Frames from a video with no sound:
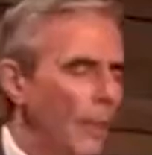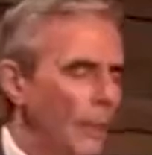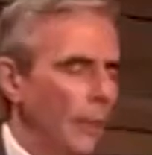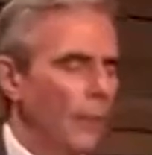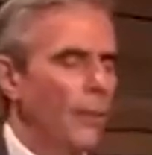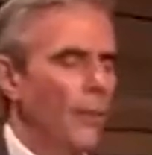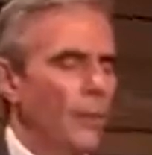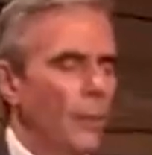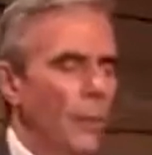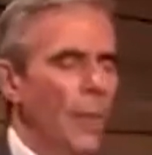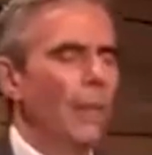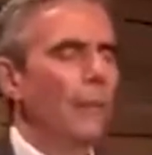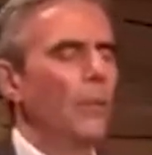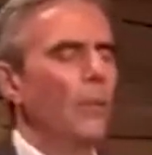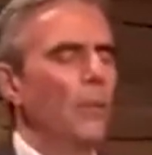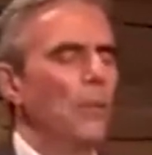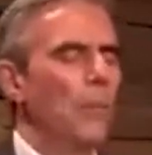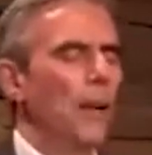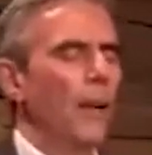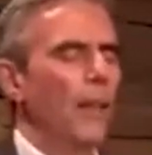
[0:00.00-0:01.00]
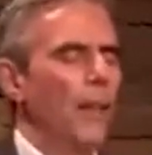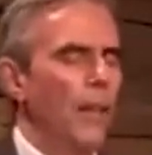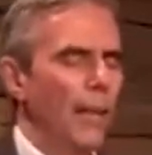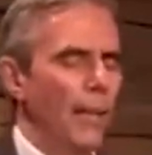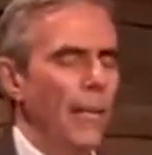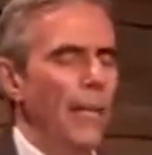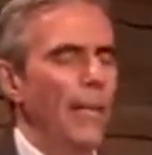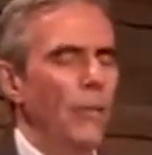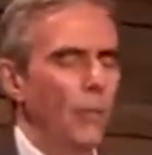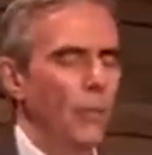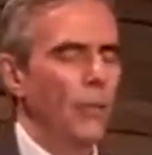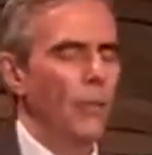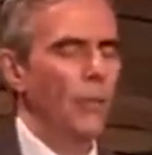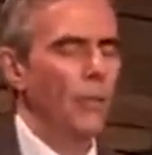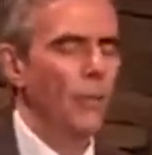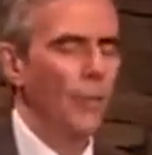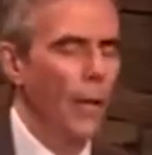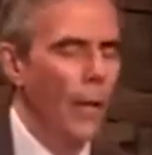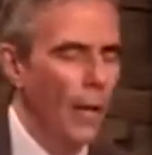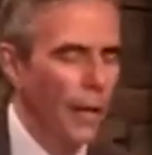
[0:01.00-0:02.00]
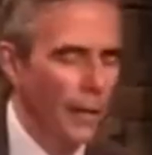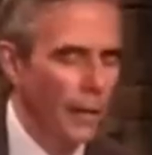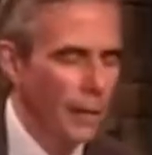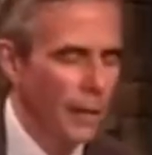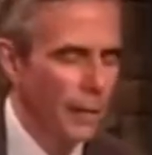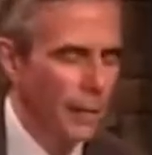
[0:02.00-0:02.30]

and surrounded by that nature of God.